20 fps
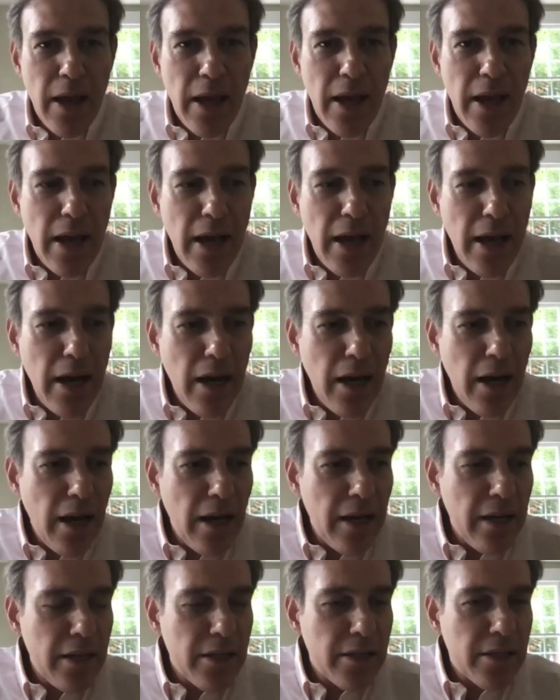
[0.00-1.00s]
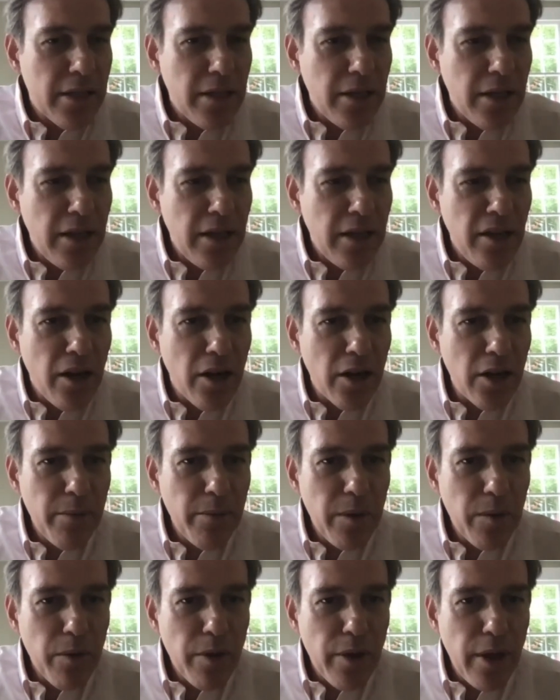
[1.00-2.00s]
And he's in an
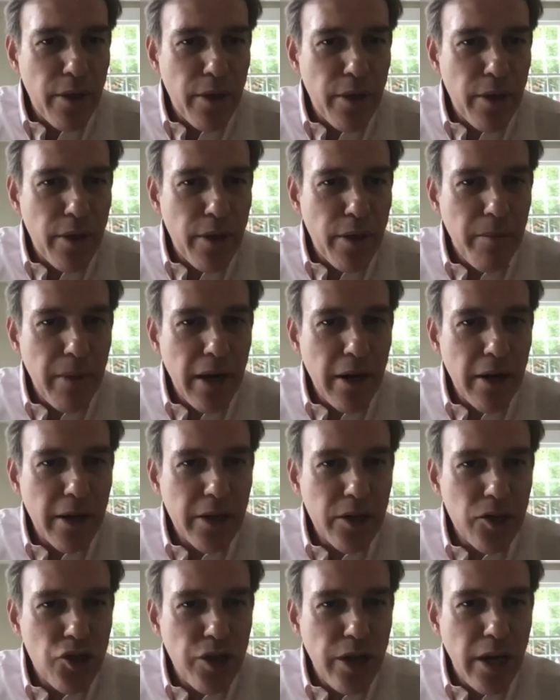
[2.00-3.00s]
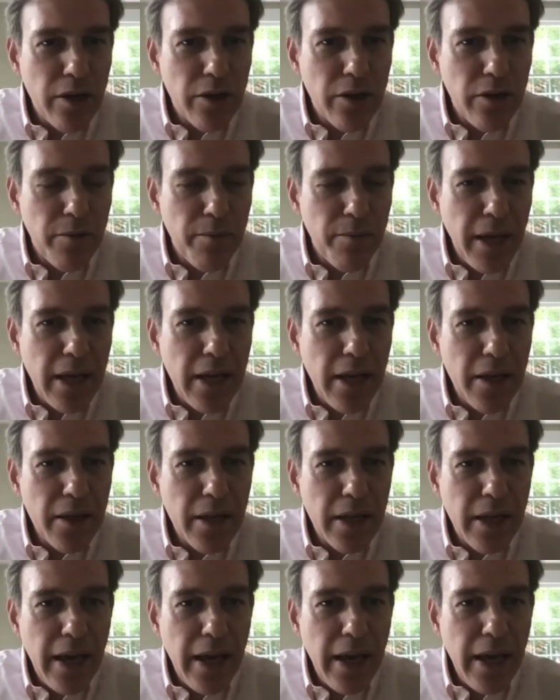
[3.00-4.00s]
argument with, I think, an American general making
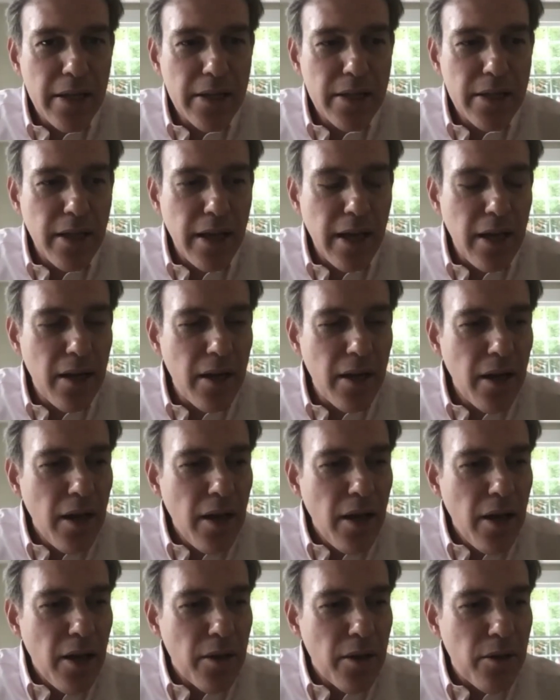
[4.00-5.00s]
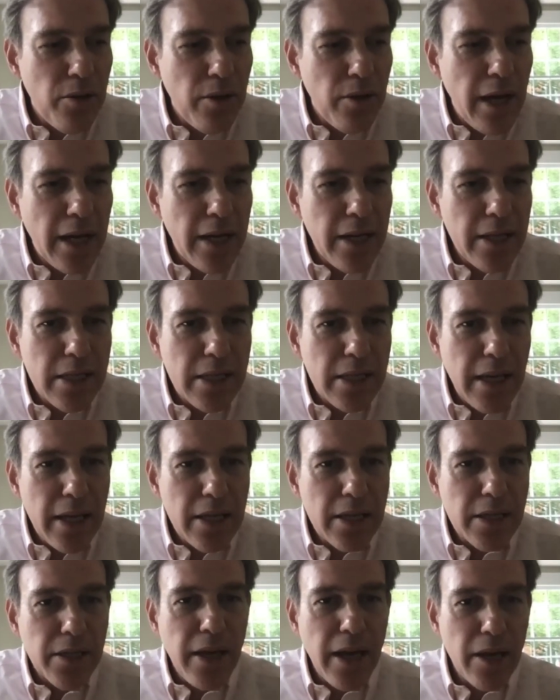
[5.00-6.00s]
the case that the United
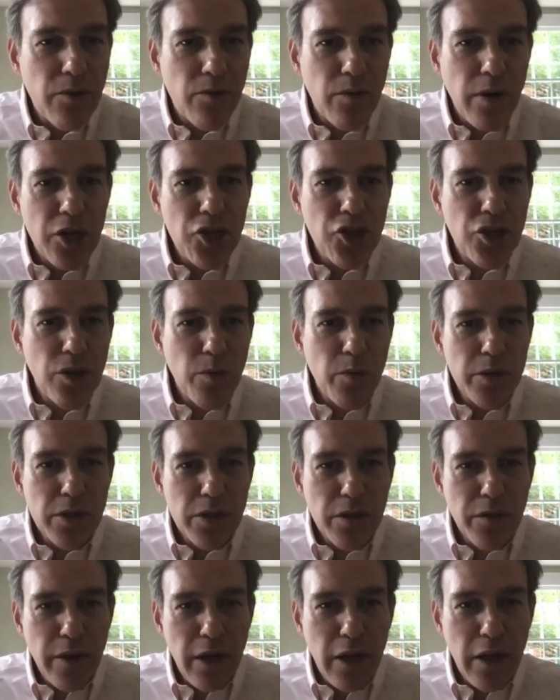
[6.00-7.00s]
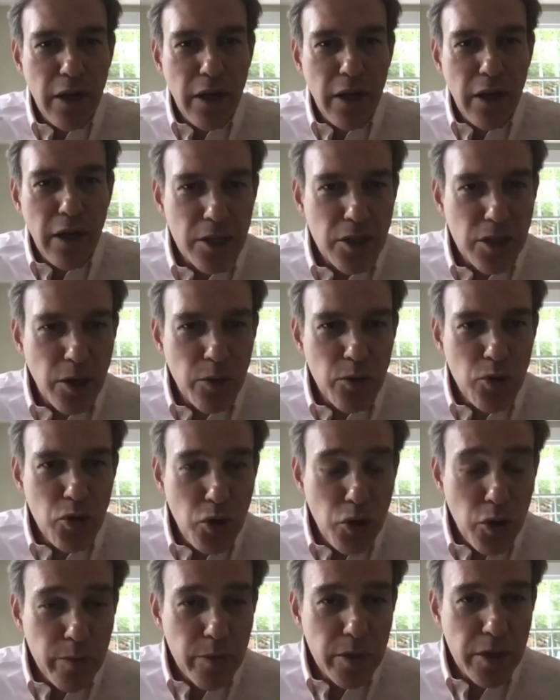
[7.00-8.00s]
States, like Russia, was developing its own
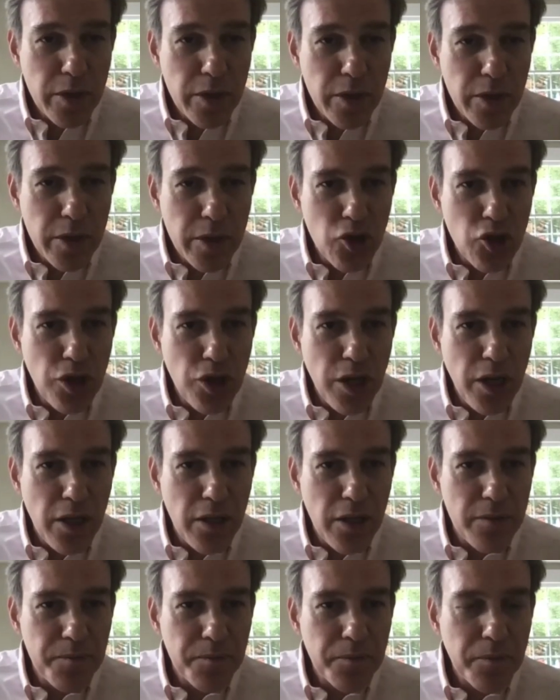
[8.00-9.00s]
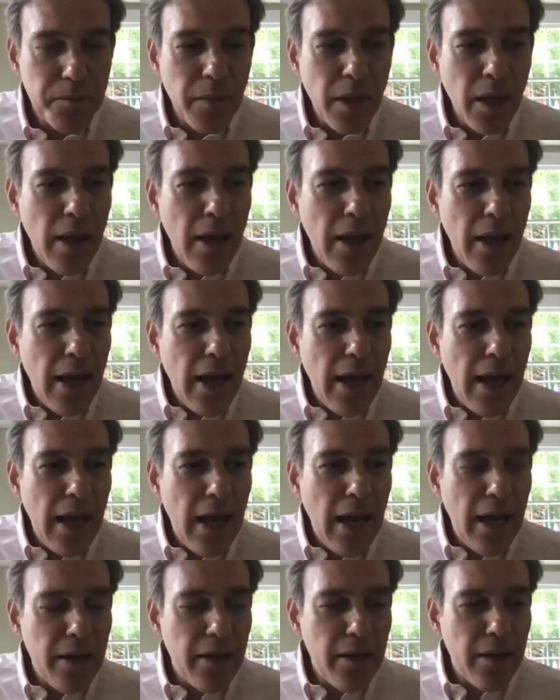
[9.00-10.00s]
doomsday machine.
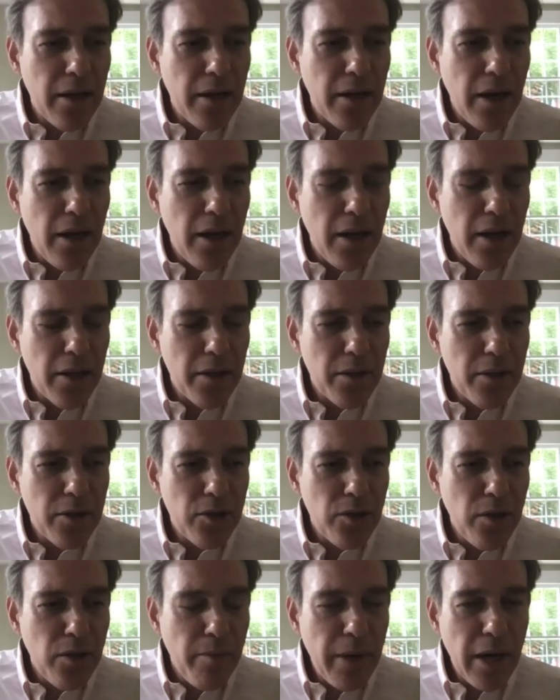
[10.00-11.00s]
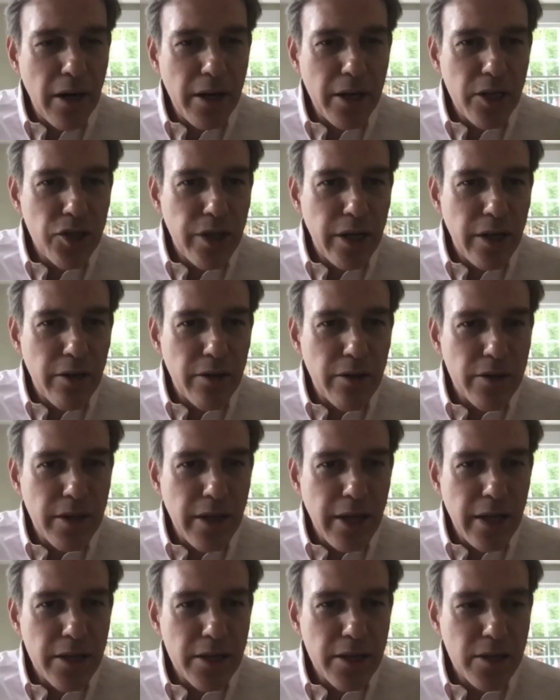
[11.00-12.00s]
And the American general
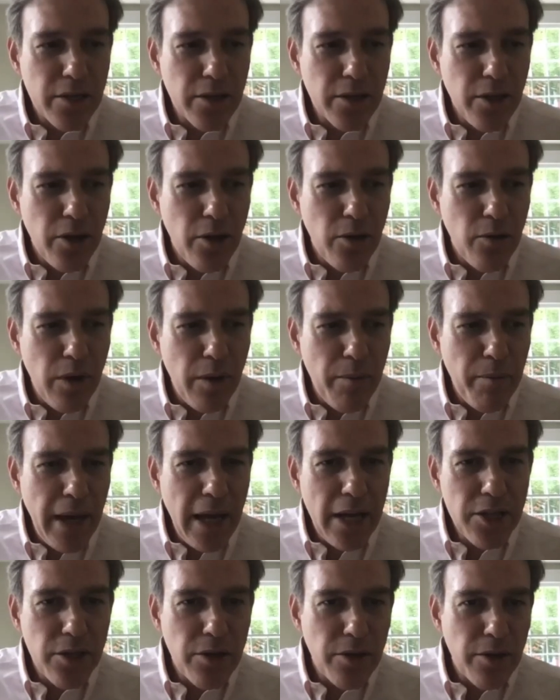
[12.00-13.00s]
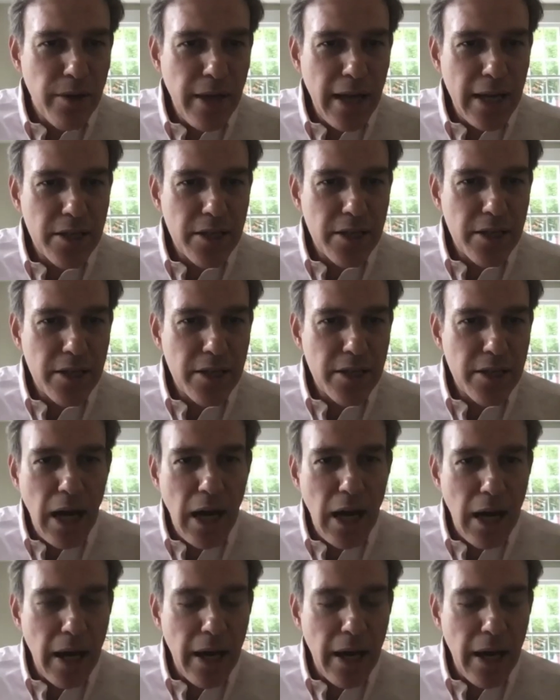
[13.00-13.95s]
says, you know, ambassador, that's a lie.